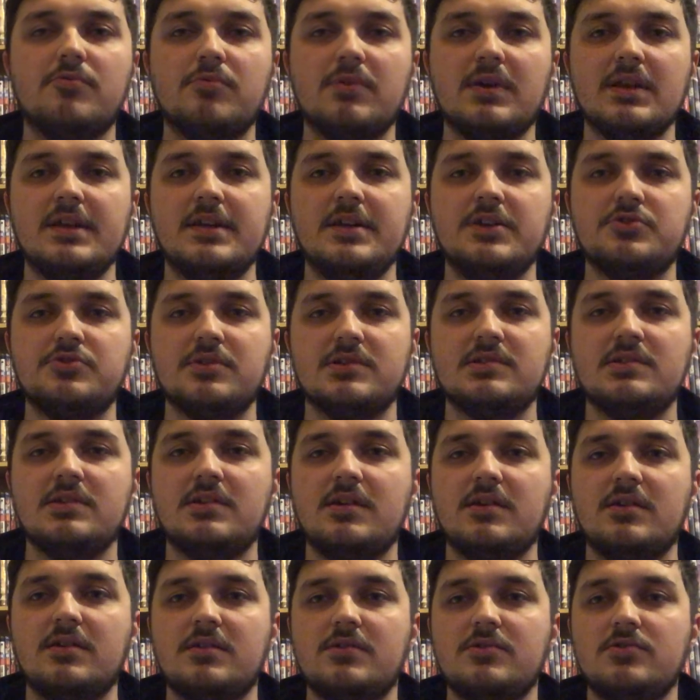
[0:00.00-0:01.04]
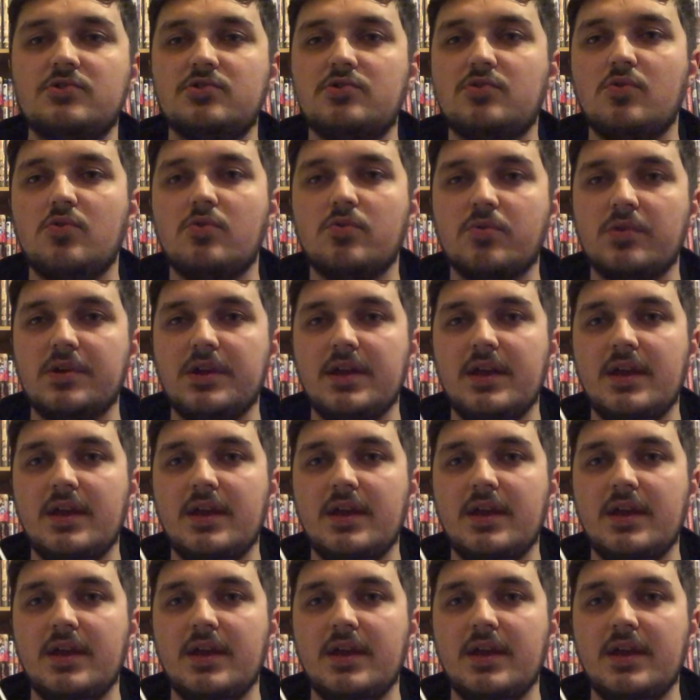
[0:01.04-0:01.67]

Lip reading: really interesting story